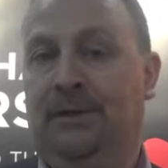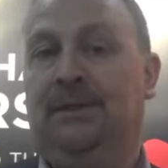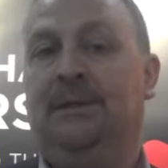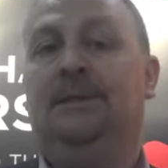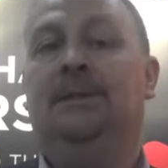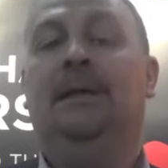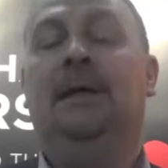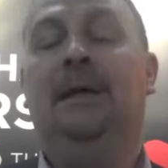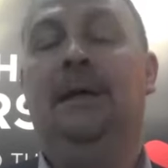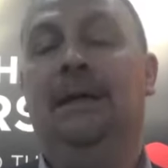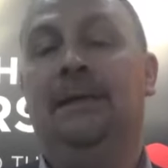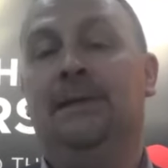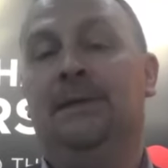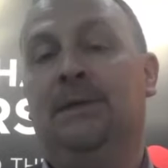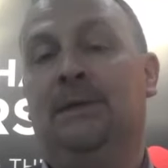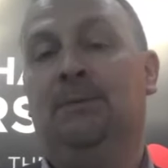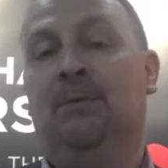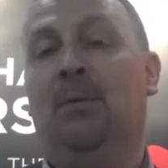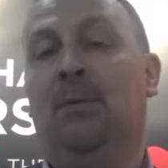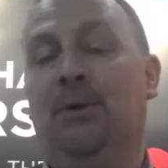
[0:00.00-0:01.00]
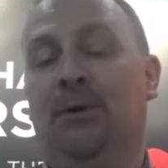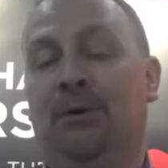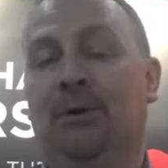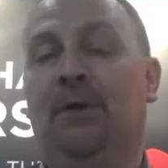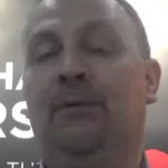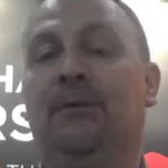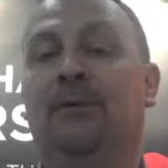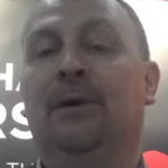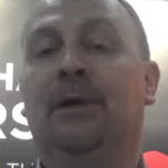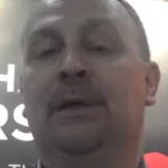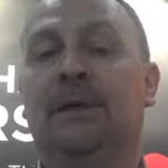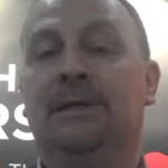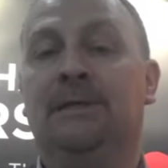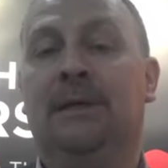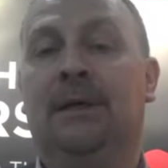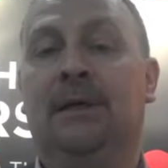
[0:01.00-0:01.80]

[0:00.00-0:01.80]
this. And so what we are offering is